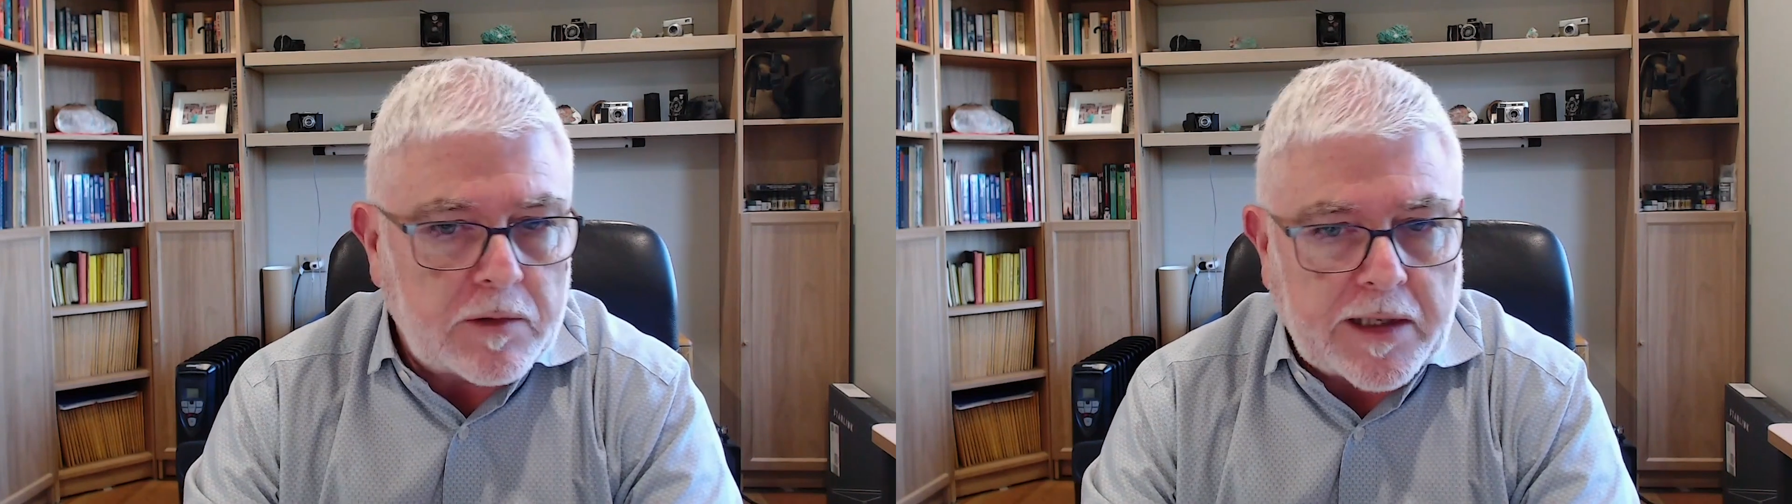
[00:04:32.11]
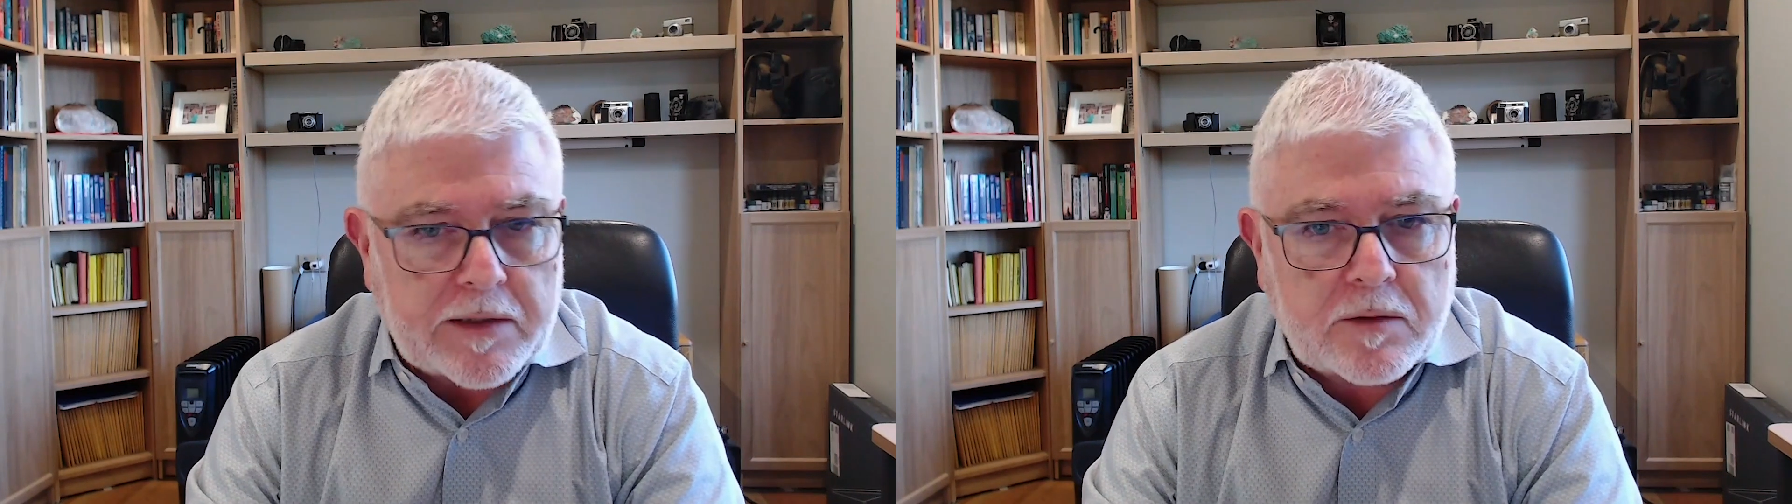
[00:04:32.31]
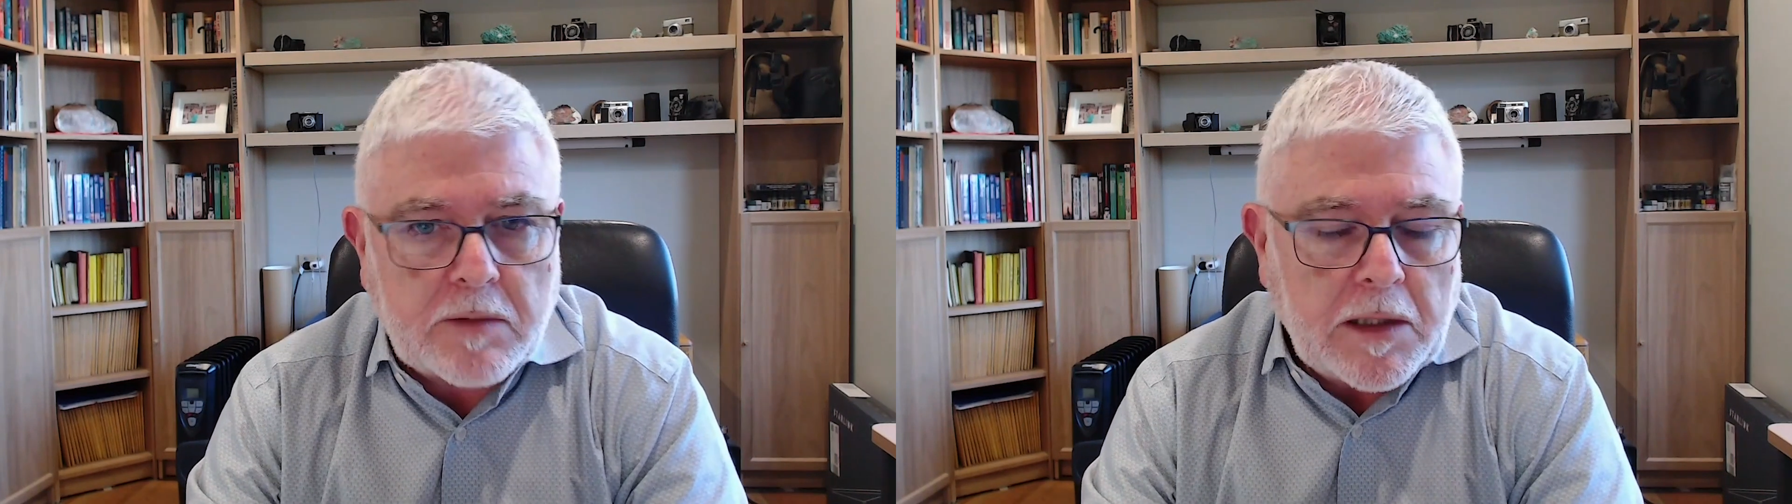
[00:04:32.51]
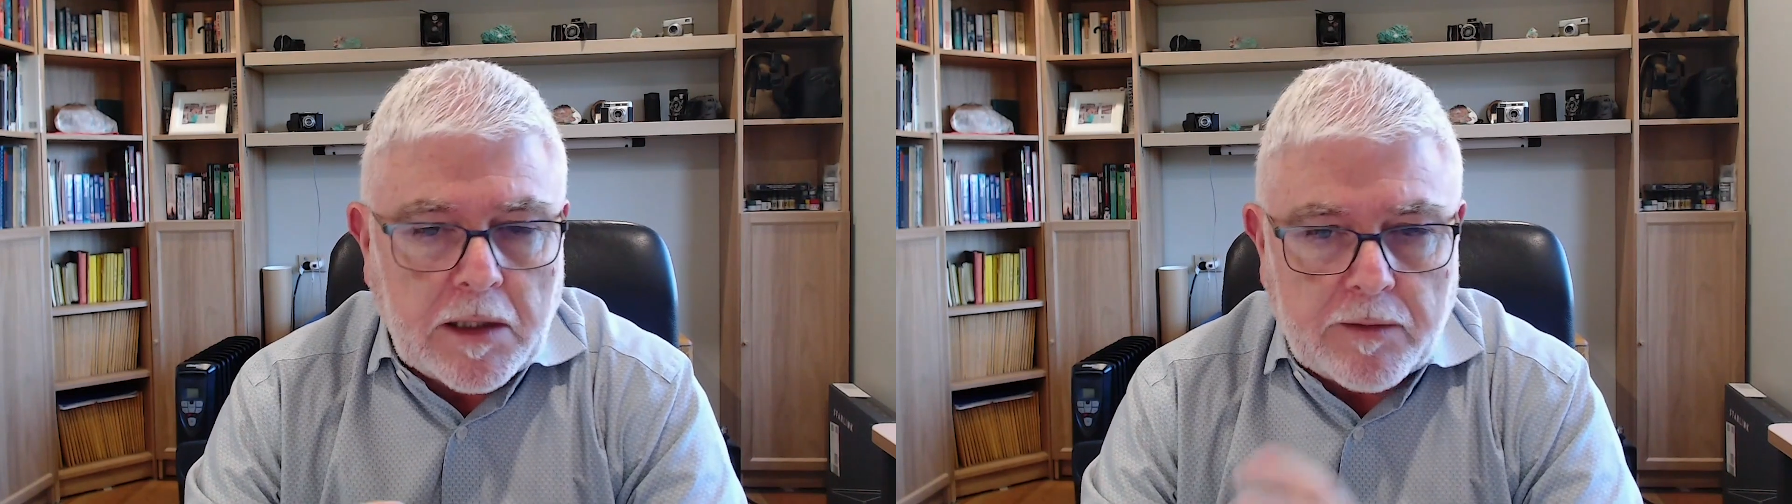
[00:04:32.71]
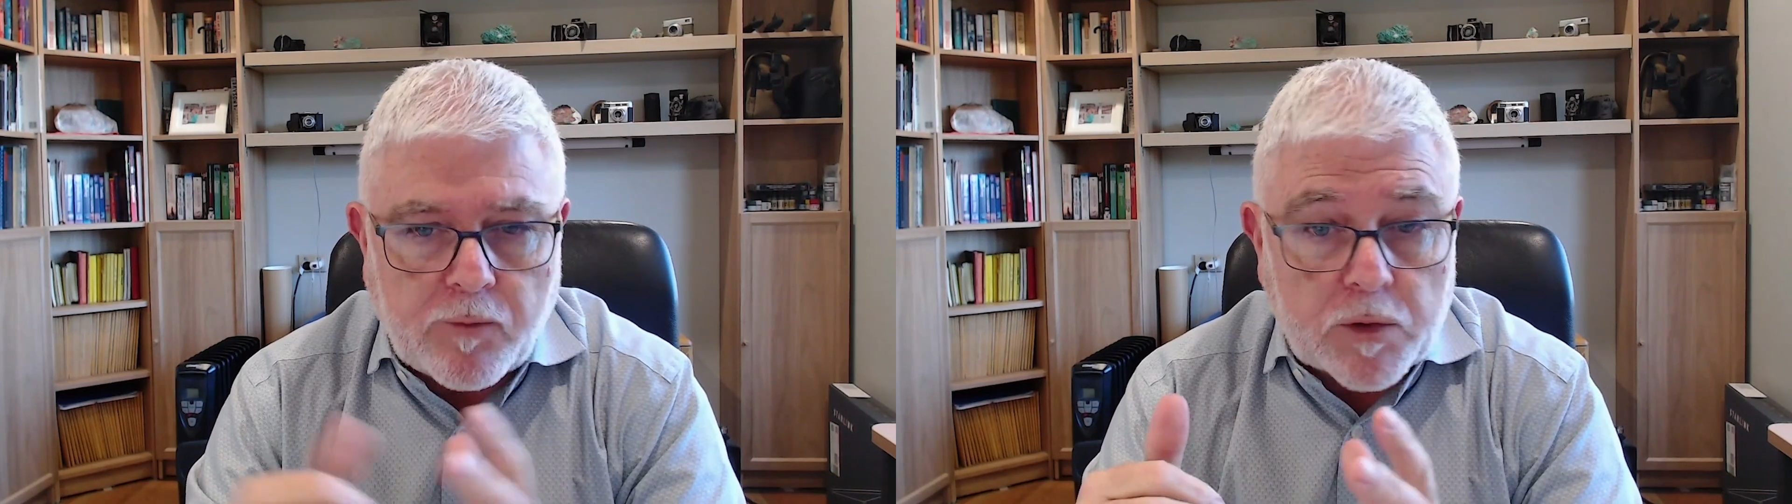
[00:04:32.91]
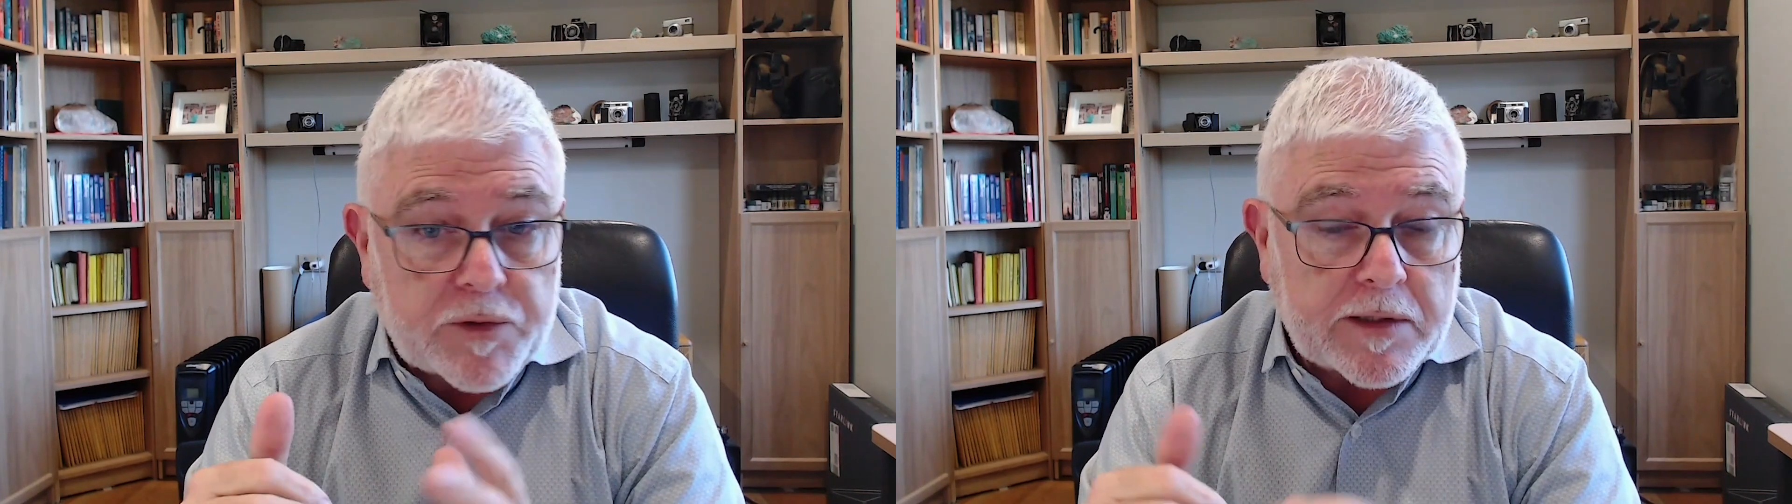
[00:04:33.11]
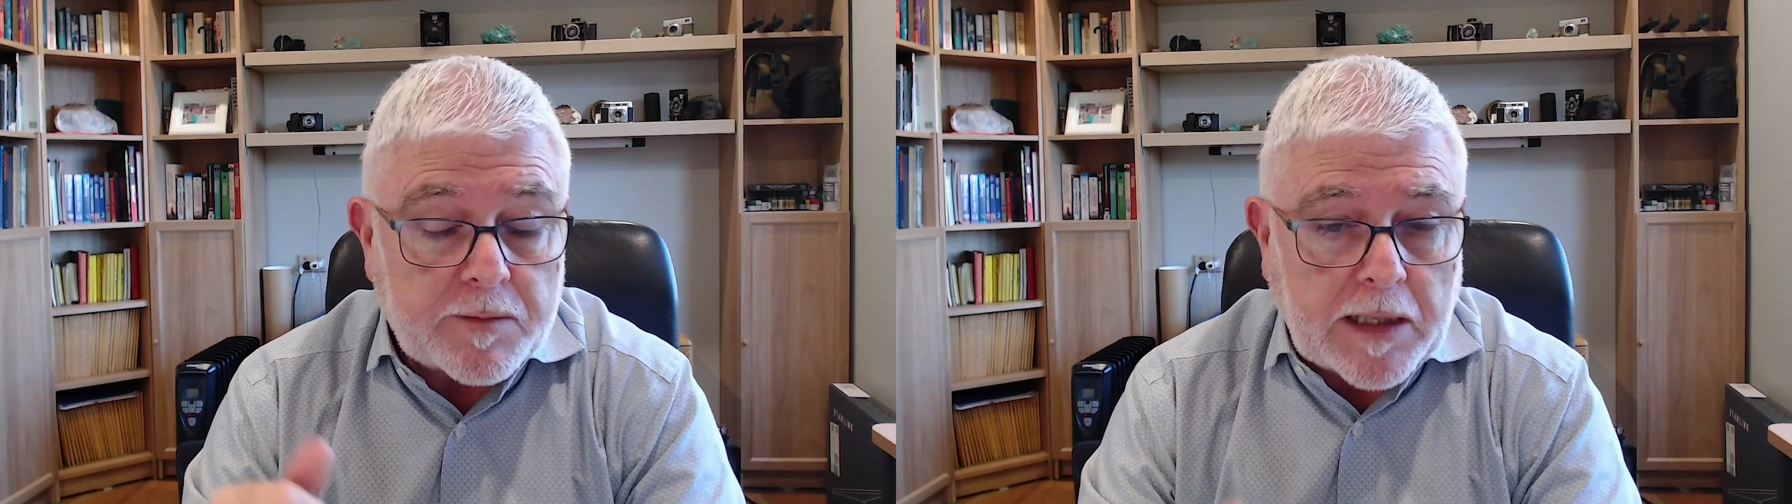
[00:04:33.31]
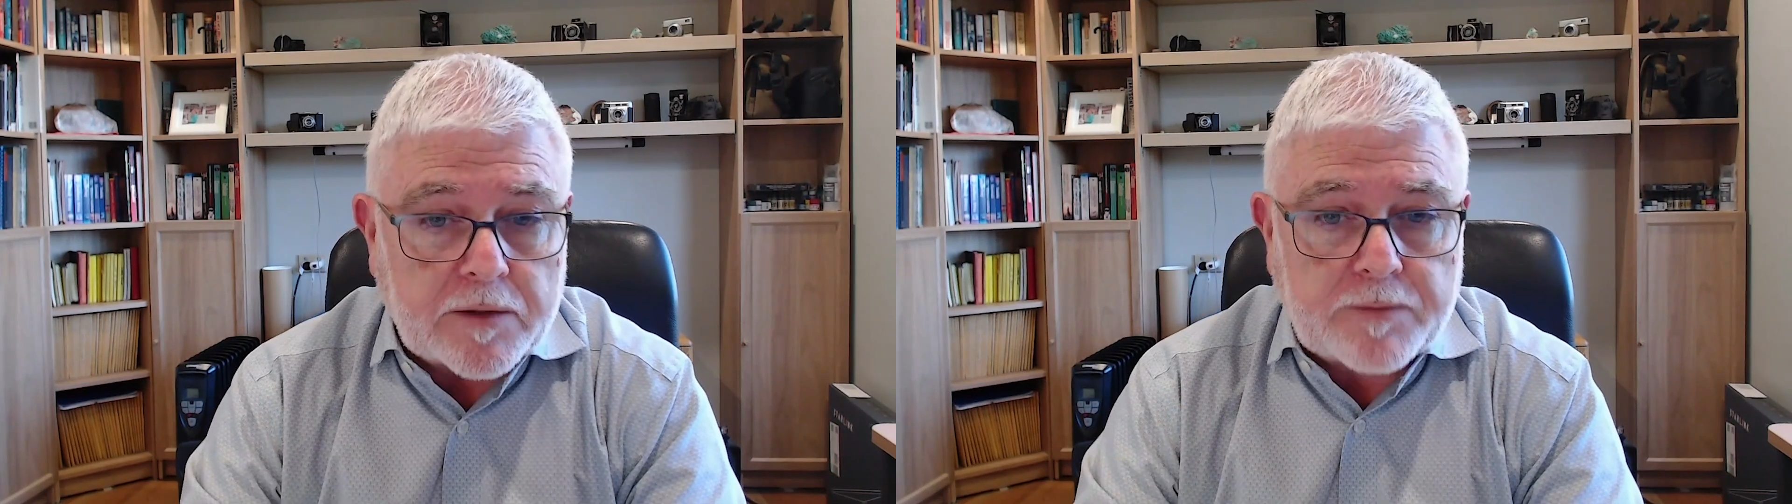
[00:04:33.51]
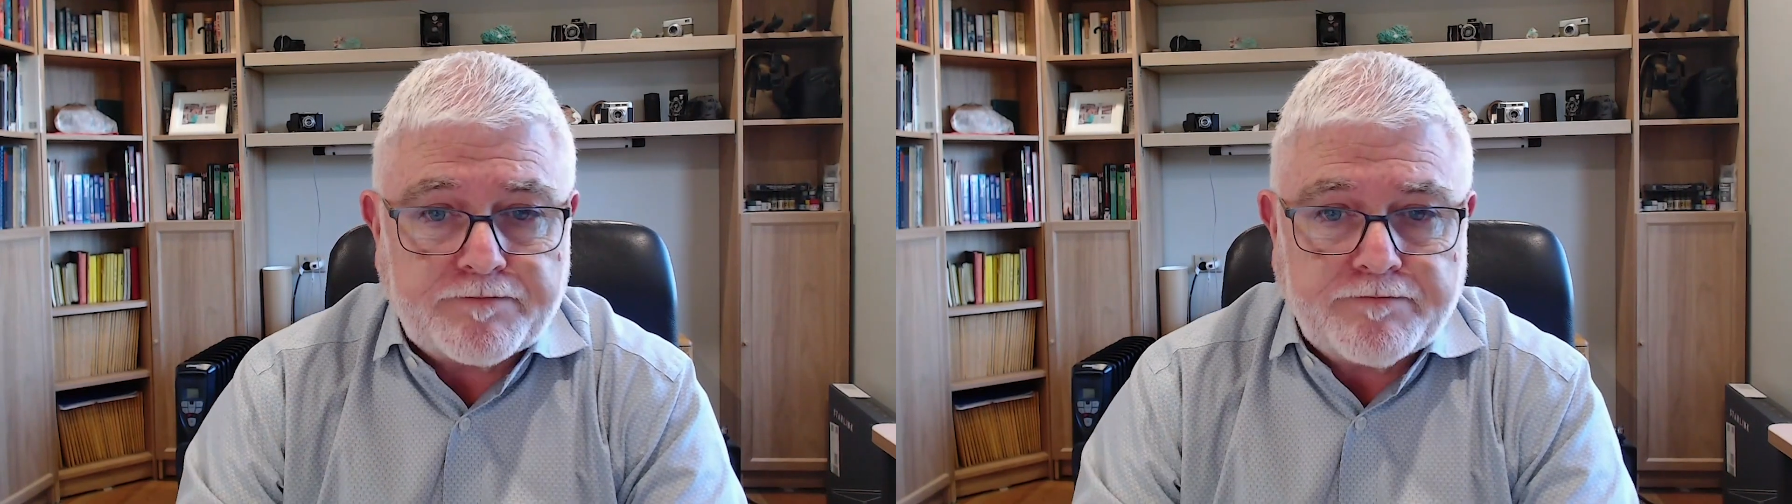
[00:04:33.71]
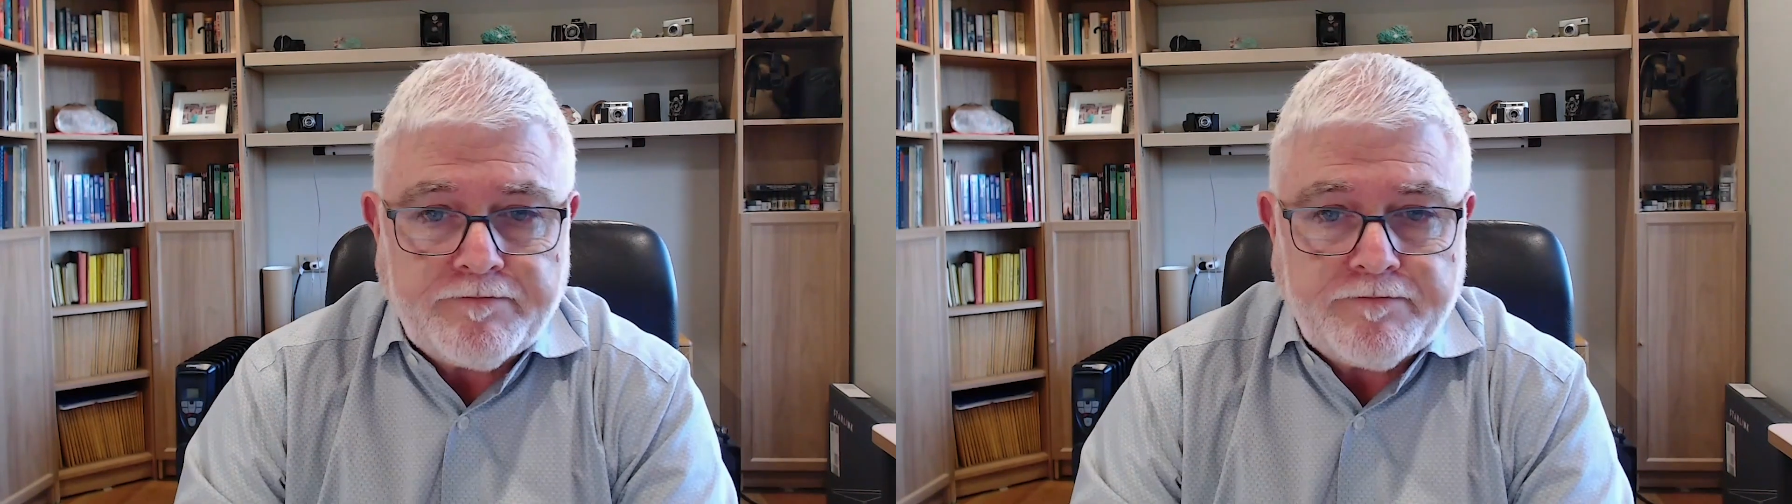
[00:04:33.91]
the next 4 to 6 months.